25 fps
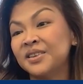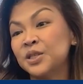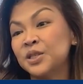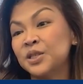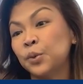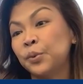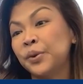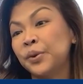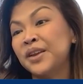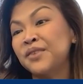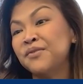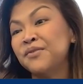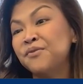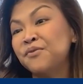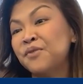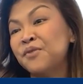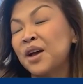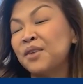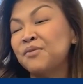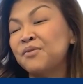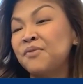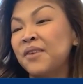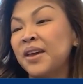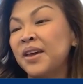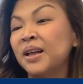So we
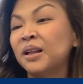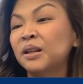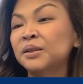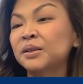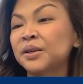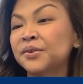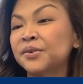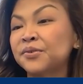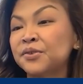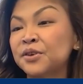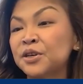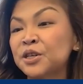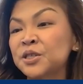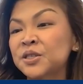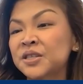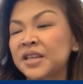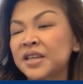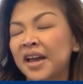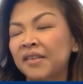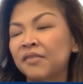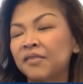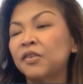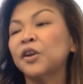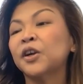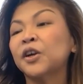unveiled our first
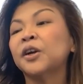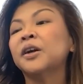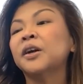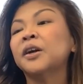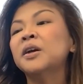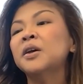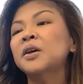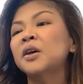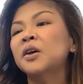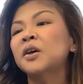ever